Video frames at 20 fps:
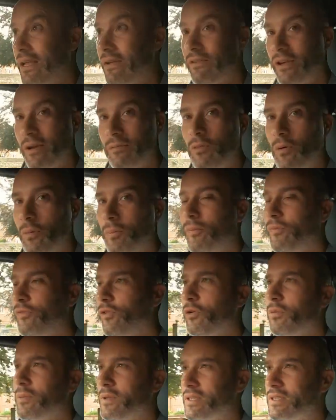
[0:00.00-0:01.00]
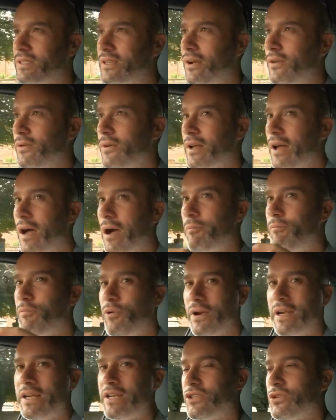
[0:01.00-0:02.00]
giving it more performance. So I'm
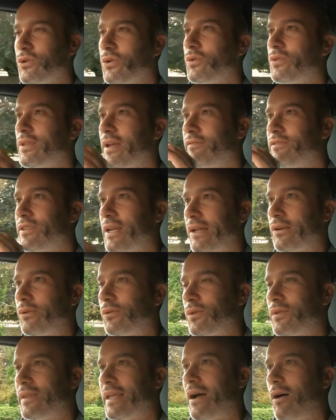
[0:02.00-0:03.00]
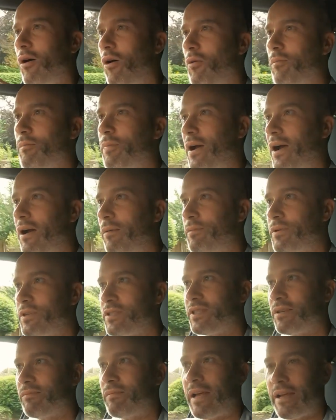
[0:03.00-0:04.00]
pretty sure they've done all of that on
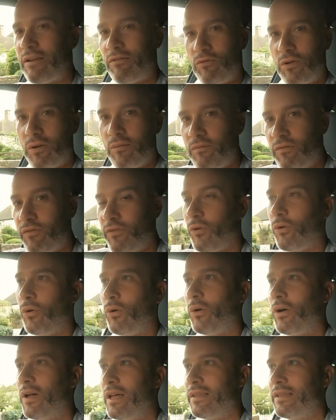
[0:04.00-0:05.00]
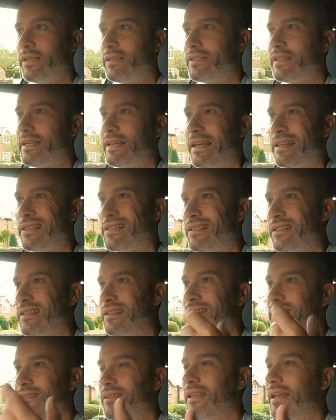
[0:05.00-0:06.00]
purpose to make room for the CS,
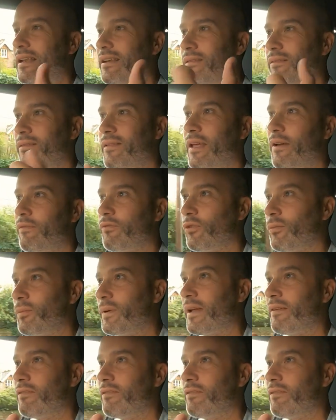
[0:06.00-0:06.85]
and then therefore be